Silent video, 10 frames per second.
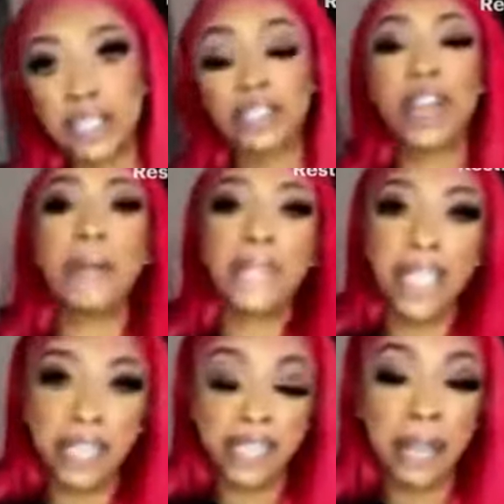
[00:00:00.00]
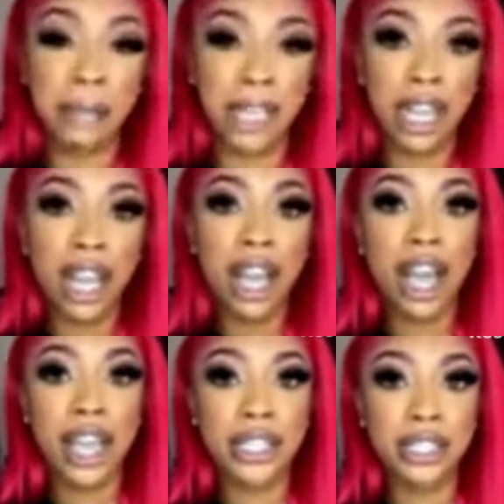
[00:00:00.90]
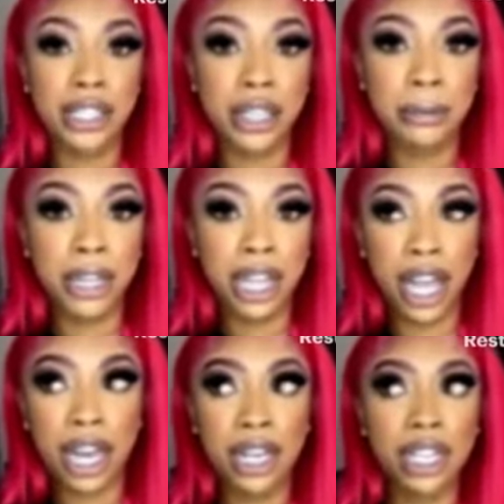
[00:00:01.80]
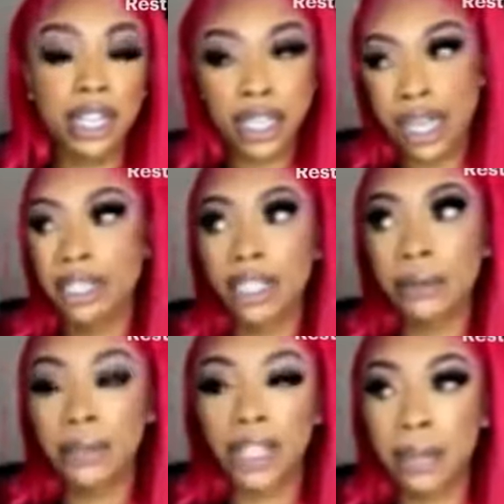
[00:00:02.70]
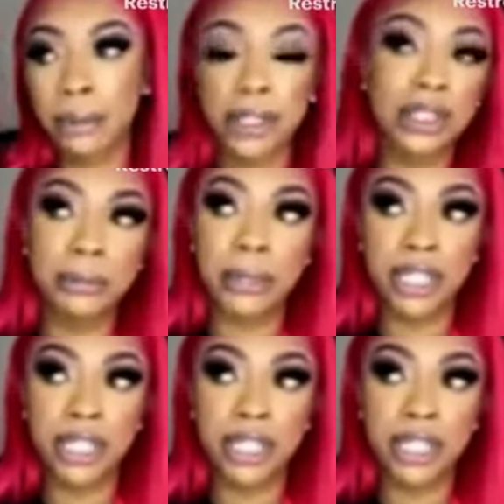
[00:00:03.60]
the drama that has happened, I ended up kind of connecting with that person.